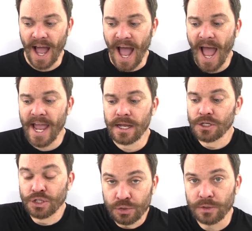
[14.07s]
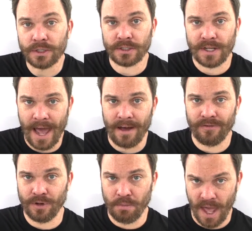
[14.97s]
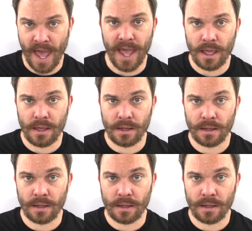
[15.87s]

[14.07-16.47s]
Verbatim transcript: I shouldn't have to pay.